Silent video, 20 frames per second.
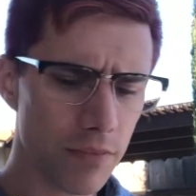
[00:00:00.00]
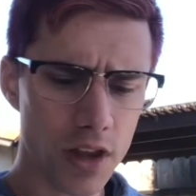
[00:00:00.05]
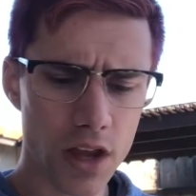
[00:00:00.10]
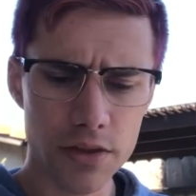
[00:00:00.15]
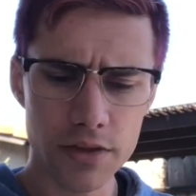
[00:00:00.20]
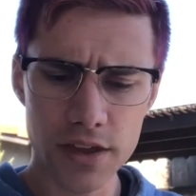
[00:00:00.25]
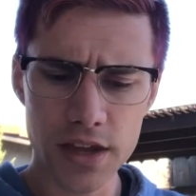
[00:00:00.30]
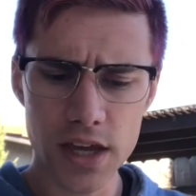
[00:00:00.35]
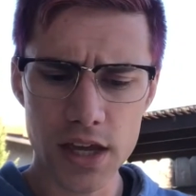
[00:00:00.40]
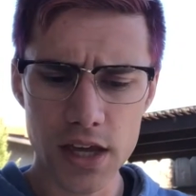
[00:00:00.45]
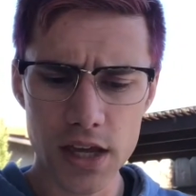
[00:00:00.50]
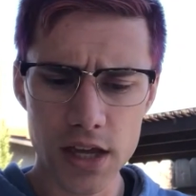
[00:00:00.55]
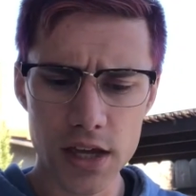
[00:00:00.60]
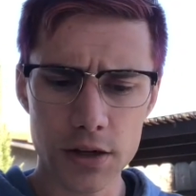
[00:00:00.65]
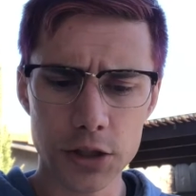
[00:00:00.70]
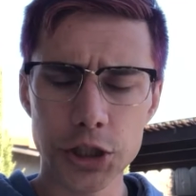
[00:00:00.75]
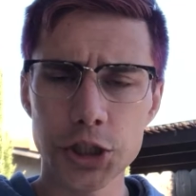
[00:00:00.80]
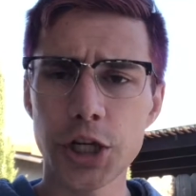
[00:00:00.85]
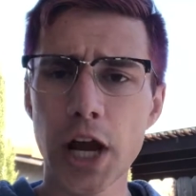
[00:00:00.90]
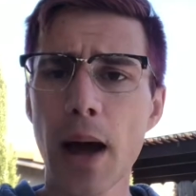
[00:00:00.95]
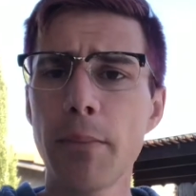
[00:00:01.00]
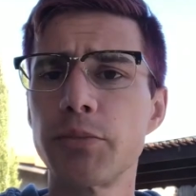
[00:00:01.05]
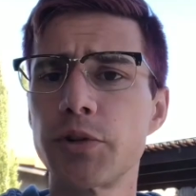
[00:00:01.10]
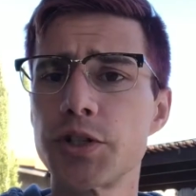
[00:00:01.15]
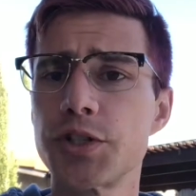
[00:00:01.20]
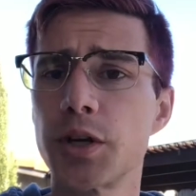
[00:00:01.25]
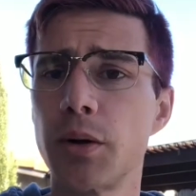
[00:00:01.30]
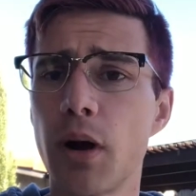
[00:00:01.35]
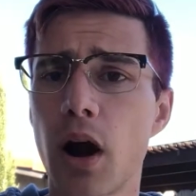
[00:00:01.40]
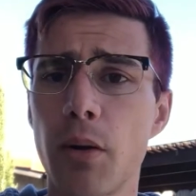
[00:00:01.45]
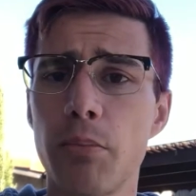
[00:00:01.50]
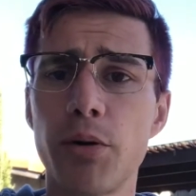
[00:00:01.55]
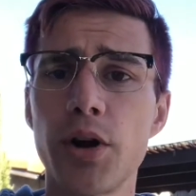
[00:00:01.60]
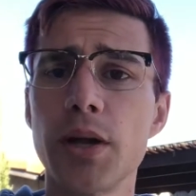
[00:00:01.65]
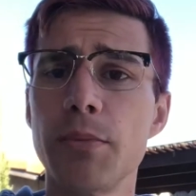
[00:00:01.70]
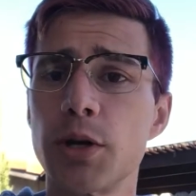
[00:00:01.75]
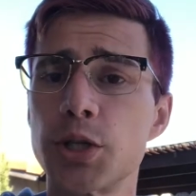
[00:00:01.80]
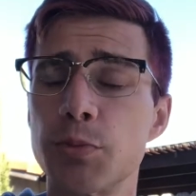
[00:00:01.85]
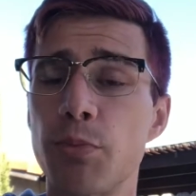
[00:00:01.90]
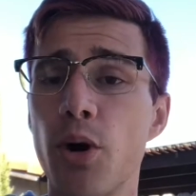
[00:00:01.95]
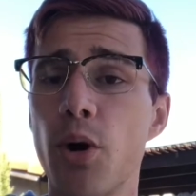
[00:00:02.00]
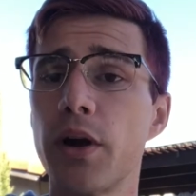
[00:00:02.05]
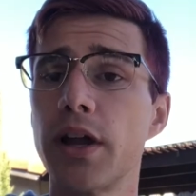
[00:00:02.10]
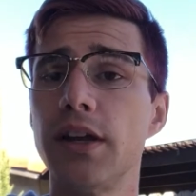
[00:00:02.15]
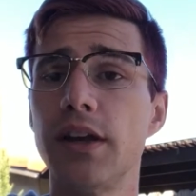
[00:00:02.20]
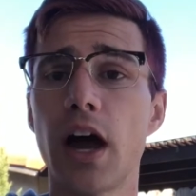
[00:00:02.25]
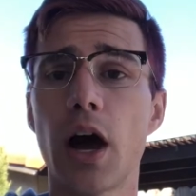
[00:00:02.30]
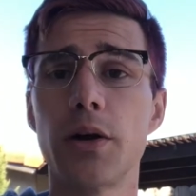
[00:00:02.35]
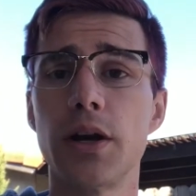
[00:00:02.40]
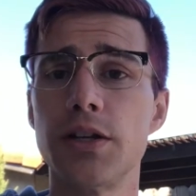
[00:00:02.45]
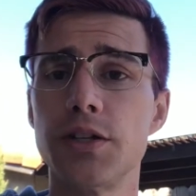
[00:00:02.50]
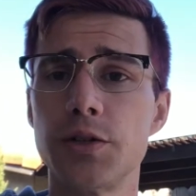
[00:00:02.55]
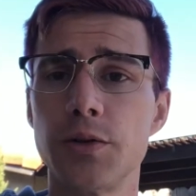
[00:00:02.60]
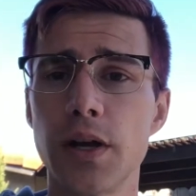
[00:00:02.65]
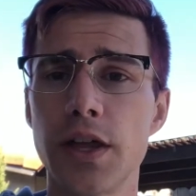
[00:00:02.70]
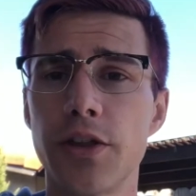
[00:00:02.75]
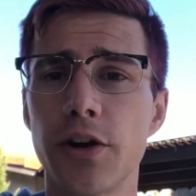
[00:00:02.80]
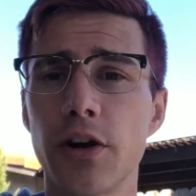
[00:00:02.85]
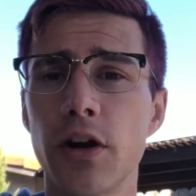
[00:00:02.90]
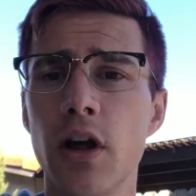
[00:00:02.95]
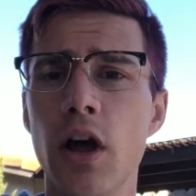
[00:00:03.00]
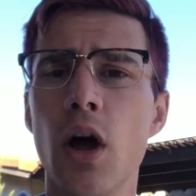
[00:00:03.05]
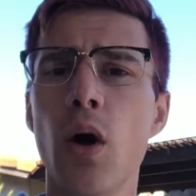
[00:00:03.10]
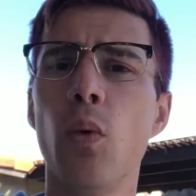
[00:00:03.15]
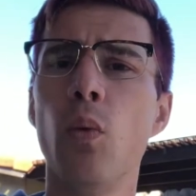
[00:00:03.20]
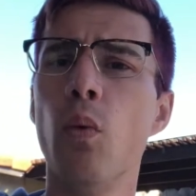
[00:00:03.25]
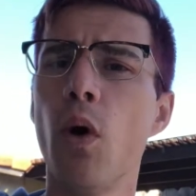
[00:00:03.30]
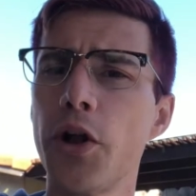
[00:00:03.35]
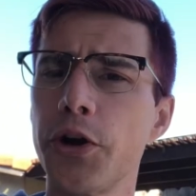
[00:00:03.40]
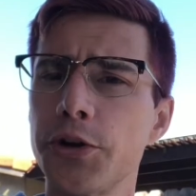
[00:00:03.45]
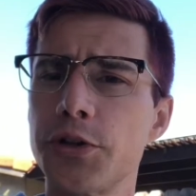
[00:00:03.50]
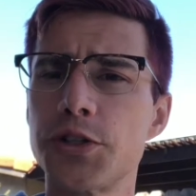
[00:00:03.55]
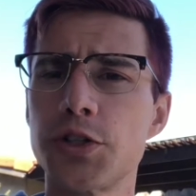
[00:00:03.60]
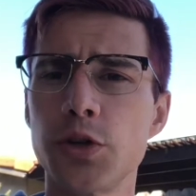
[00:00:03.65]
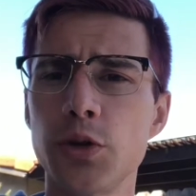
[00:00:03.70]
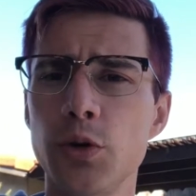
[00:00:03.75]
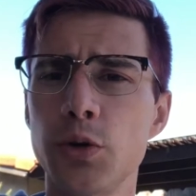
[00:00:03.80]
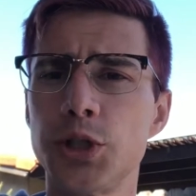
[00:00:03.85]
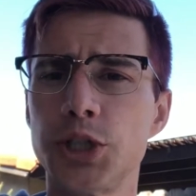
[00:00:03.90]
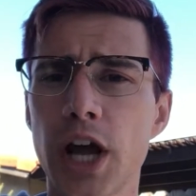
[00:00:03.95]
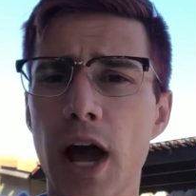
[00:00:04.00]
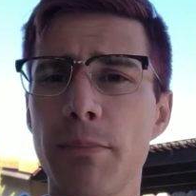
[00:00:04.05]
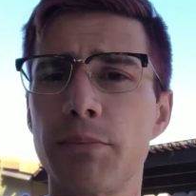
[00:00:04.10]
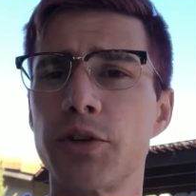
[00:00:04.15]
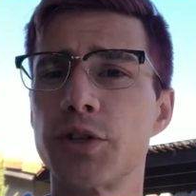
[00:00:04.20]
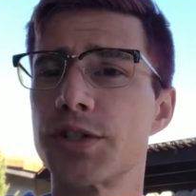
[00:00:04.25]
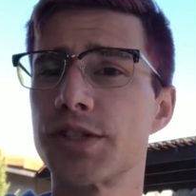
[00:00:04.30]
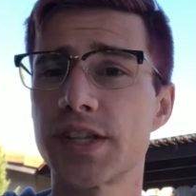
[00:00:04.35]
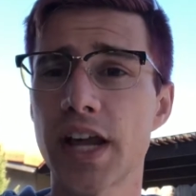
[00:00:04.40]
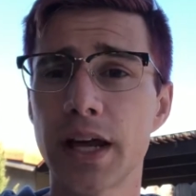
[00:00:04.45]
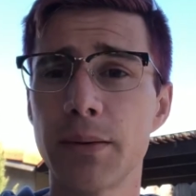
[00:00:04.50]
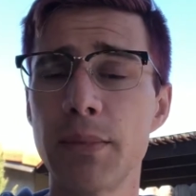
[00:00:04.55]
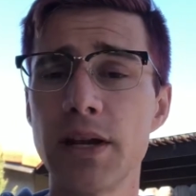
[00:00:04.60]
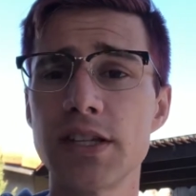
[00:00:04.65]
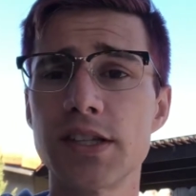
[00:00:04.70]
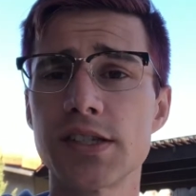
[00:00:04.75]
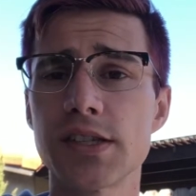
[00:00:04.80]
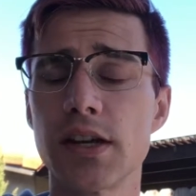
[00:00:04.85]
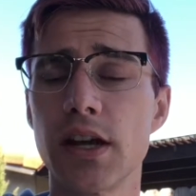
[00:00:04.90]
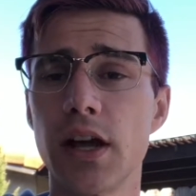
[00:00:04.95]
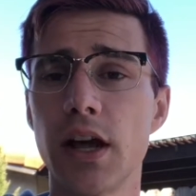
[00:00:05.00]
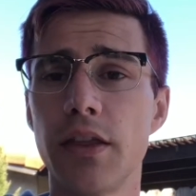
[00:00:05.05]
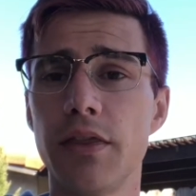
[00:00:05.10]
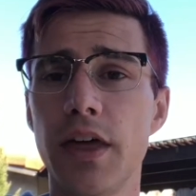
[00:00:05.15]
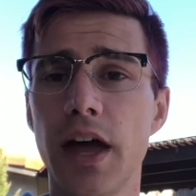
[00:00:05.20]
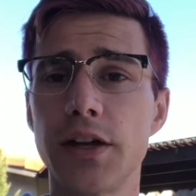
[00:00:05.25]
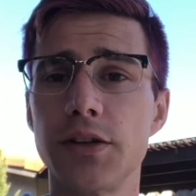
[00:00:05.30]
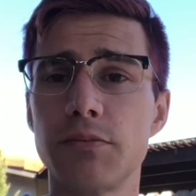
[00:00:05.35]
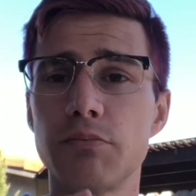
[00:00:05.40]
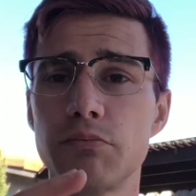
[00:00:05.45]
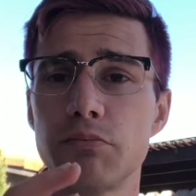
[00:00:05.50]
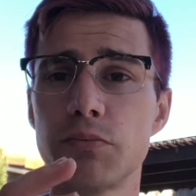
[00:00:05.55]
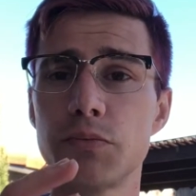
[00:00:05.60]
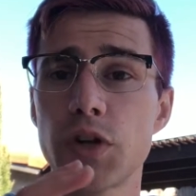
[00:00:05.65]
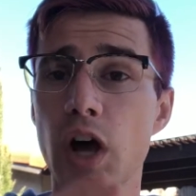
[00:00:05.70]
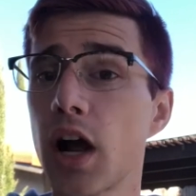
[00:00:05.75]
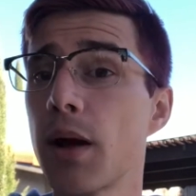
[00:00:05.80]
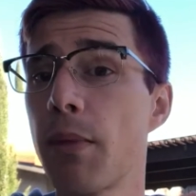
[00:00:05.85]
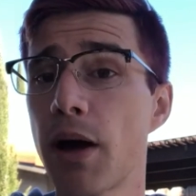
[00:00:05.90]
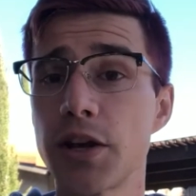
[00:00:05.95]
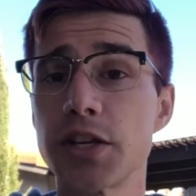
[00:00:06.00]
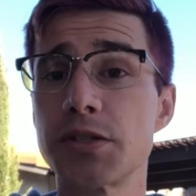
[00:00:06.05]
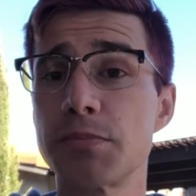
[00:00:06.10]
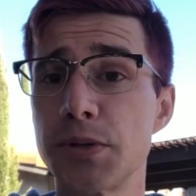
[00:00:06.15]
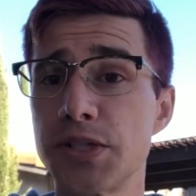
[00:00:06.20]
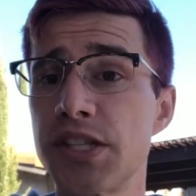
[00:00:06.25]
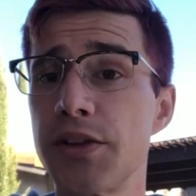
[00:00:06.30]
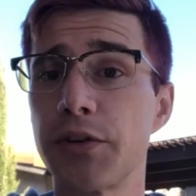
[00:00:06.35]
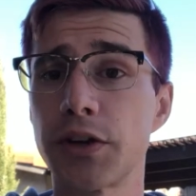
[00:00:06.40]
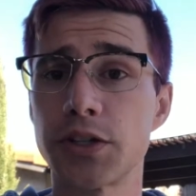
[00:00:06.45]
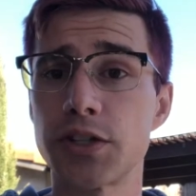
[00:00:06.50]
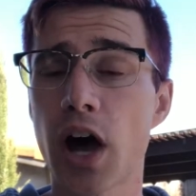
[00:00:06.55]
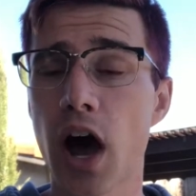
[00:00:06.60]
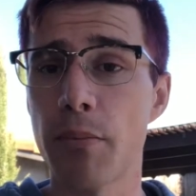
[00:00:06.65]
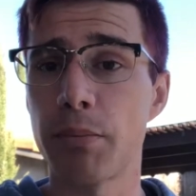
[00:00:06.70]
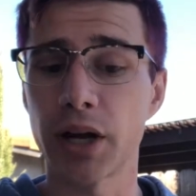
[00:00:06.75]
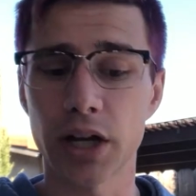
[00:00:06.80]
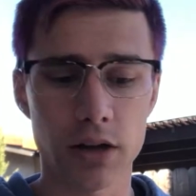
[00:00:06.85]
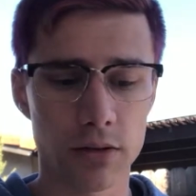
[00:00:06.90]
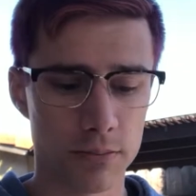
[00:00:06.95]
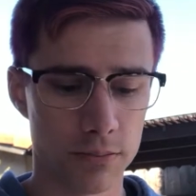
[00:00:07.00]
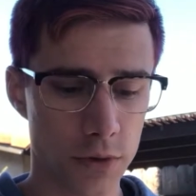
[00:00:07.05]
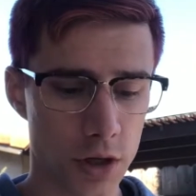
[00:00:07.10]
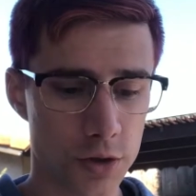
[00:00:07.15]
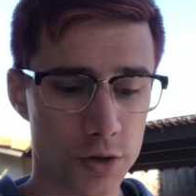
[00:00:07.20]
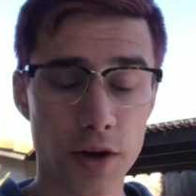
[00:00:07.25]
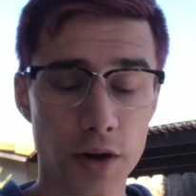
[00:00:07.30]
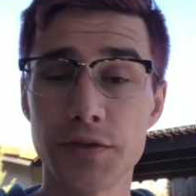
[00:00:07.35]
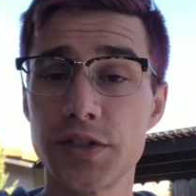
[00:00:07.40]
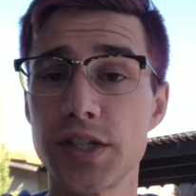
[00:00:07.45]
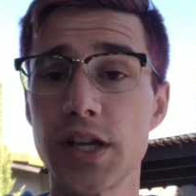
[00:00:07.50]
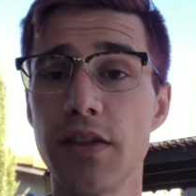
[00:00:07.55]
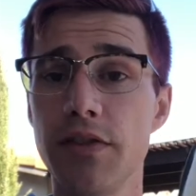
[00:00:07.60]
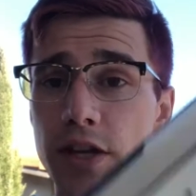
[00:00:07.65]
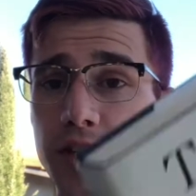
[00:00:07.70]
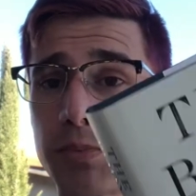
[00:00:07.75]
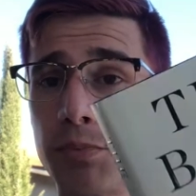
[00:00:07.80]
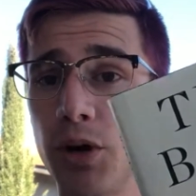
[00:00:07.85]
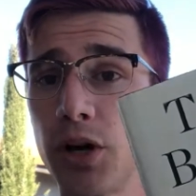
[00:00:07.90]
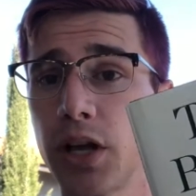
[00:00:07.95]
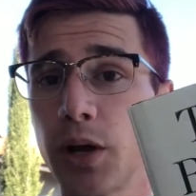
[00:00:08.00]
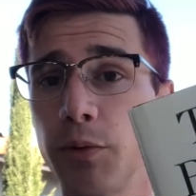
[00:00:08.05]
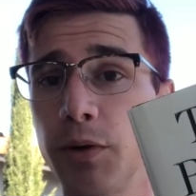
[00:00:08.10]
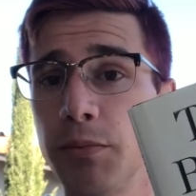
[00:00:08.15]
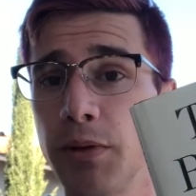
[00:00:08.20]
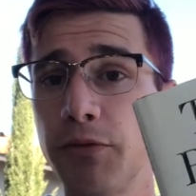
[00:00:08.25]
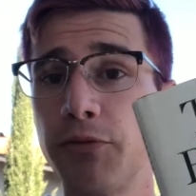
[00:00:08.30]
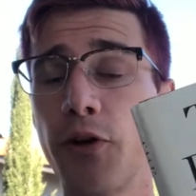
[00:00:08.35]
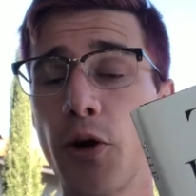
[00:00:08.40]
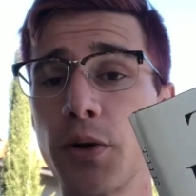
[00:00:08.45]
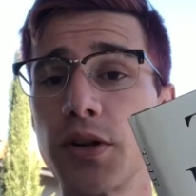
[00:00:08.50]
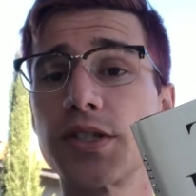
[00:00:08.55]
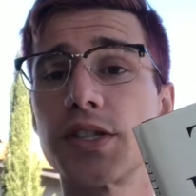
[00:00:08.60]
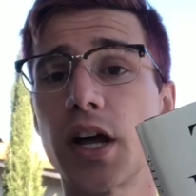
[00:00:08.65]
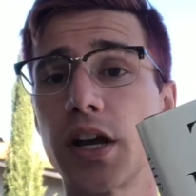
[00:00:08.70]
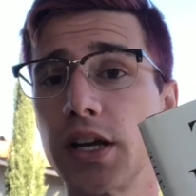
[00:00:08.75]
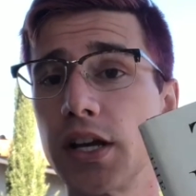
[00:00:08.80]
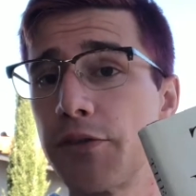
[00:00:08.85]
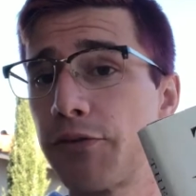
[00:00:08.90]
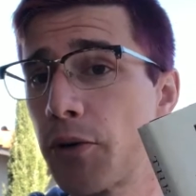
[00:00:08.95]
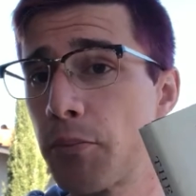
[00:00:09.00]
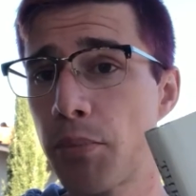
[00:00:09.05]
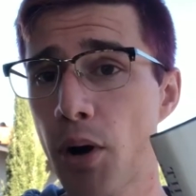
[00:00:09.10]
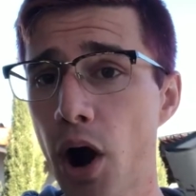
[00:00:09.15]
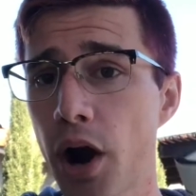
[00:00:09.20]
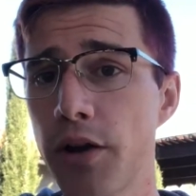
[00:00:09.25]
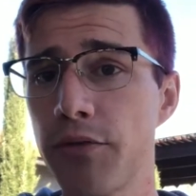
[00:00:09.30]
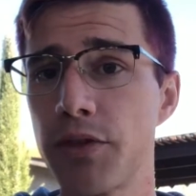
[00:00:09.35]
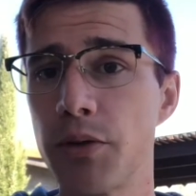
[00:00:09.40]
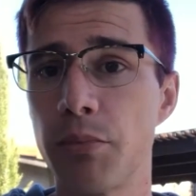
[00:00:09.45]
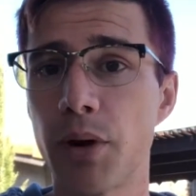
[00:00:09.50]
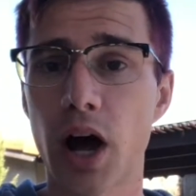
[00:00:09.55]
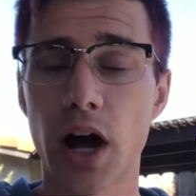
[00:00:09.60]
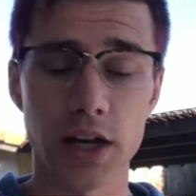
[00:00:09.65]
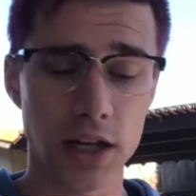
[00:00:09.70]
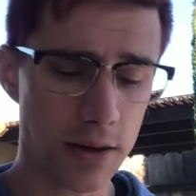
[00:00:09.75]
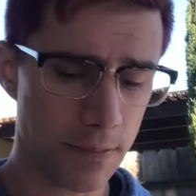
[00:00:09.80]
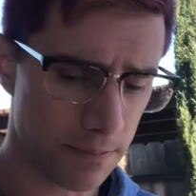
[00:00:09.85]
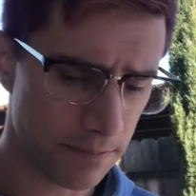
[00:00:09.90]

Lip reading: The chapters are pretty much broken down into either one or two chapter segments that talk about a specific topic. So obviously in this book, it would be focused on a different part of the body.